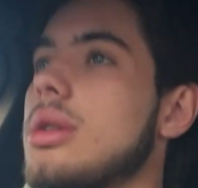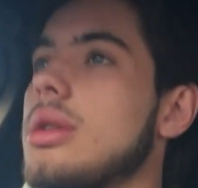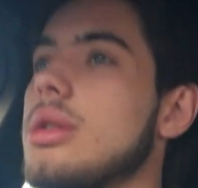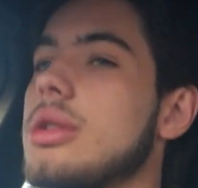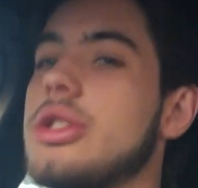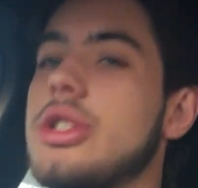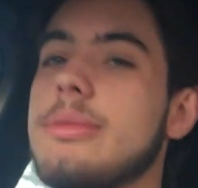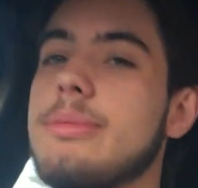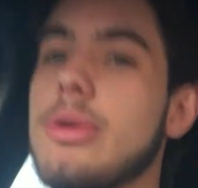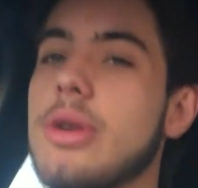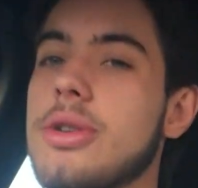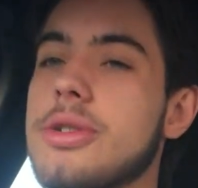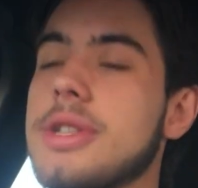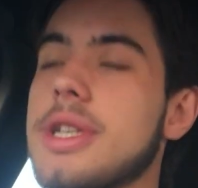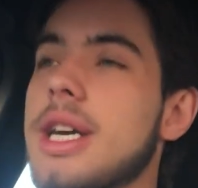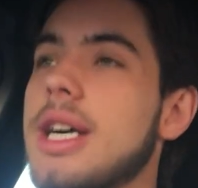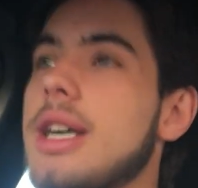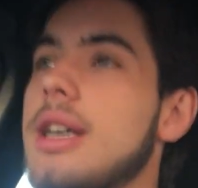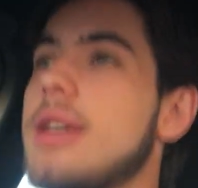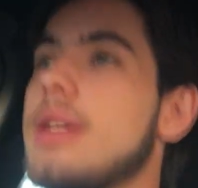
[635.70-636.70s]
Shitbox
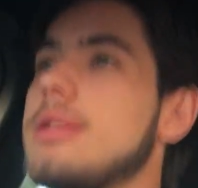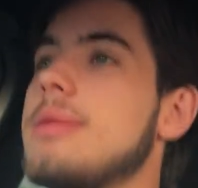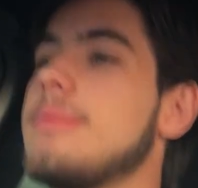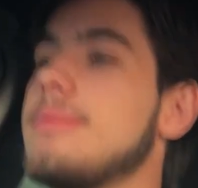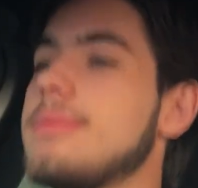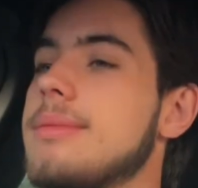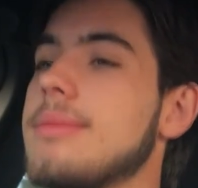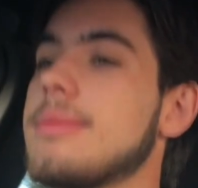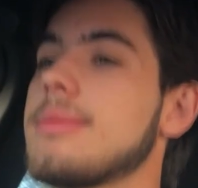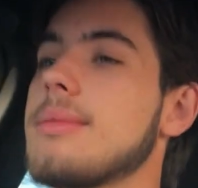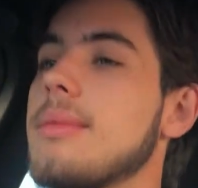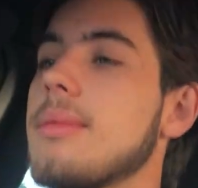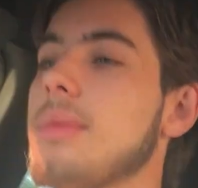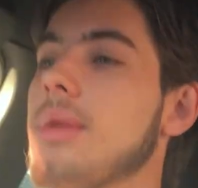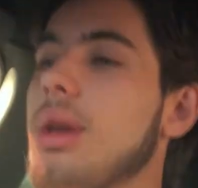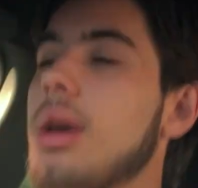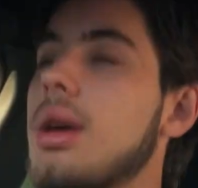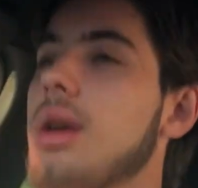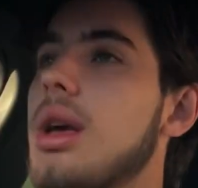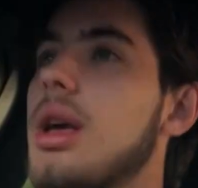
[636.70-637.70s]
car.
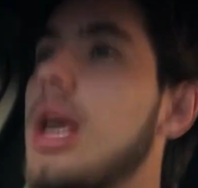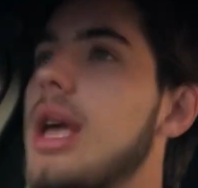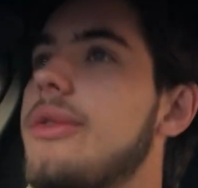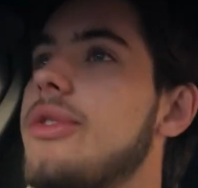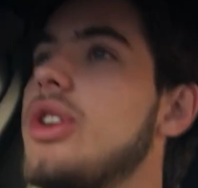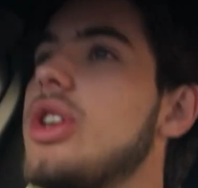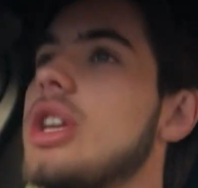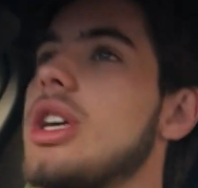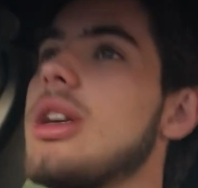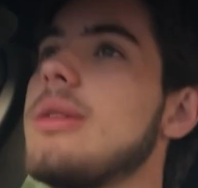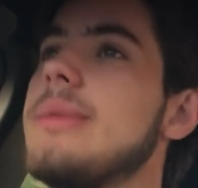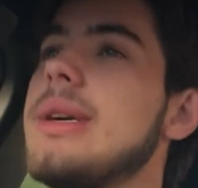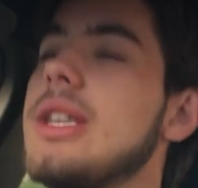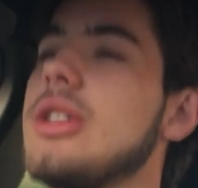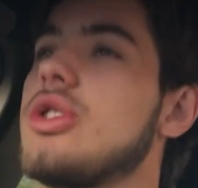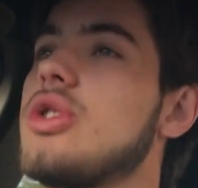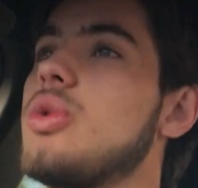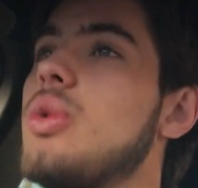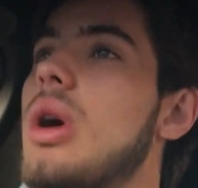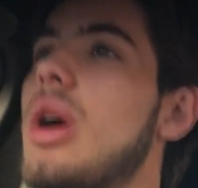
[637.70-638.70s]
If you can commit
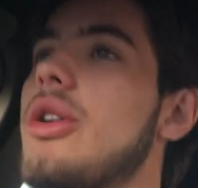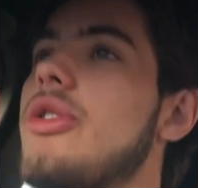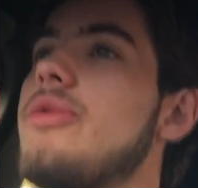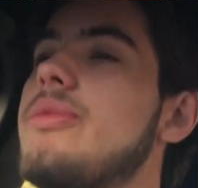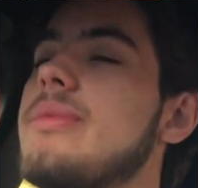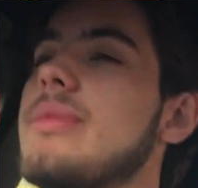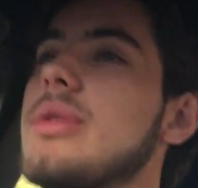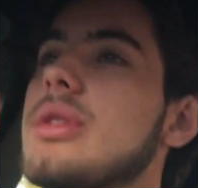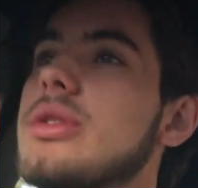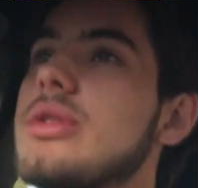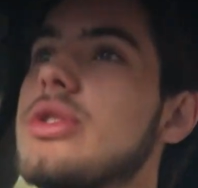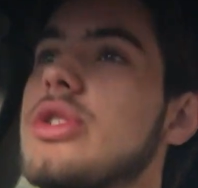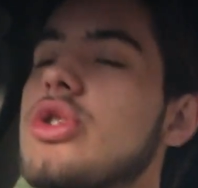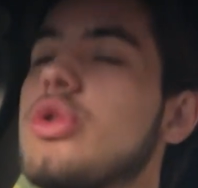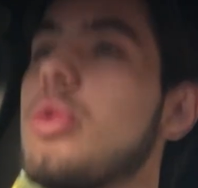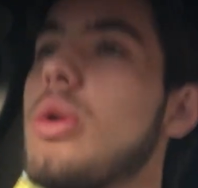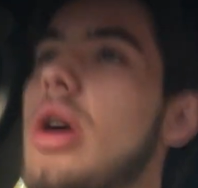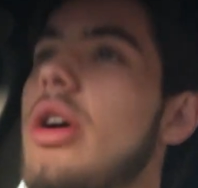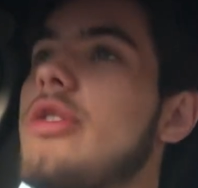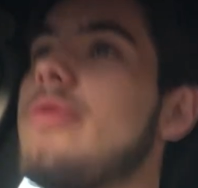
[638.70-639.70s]

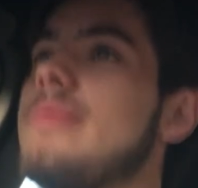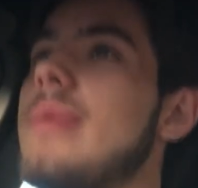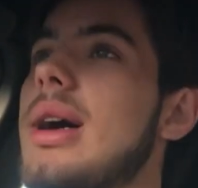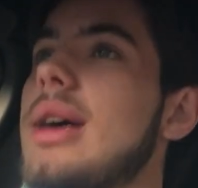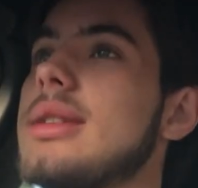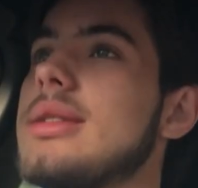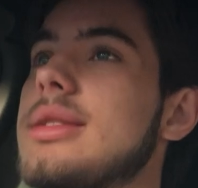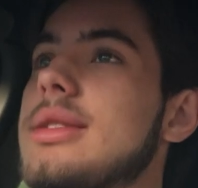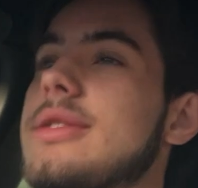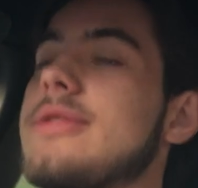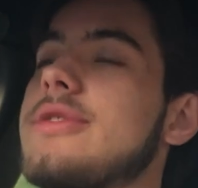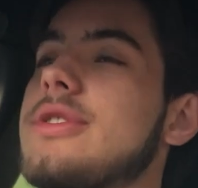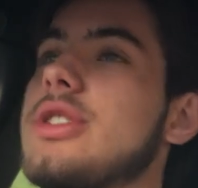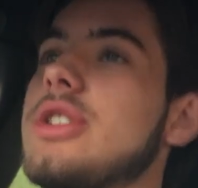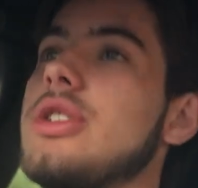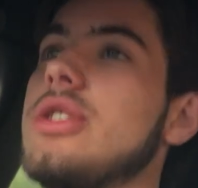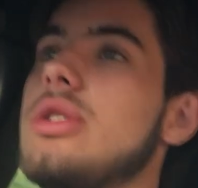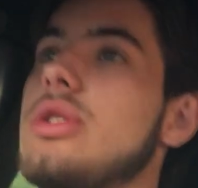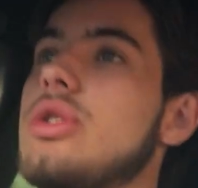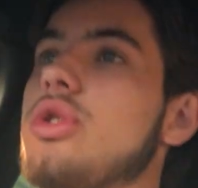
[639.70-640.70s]
12 months to
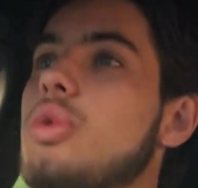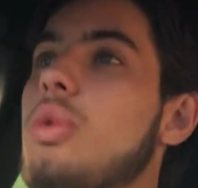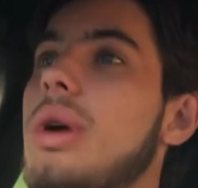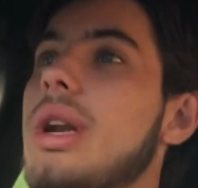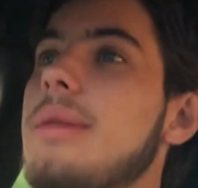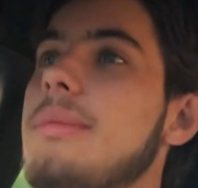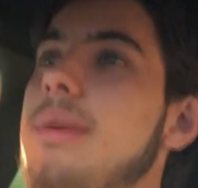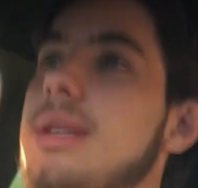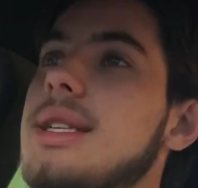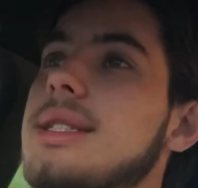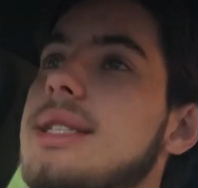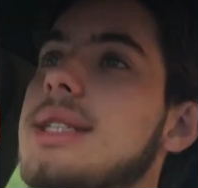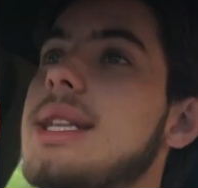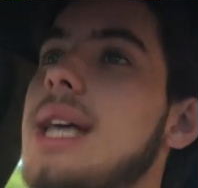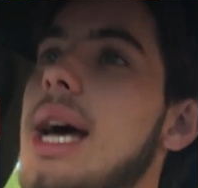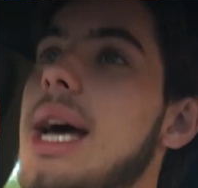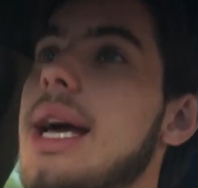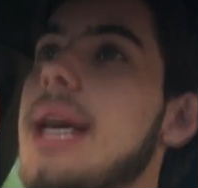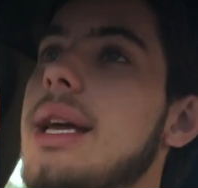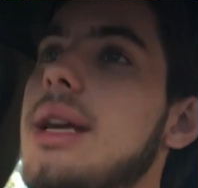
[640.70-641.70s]
20 minutes a
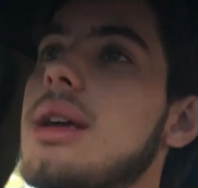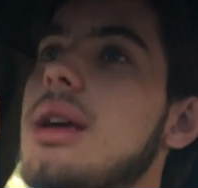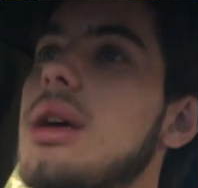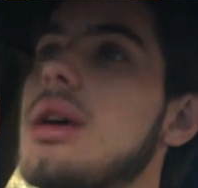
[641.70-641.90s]
day,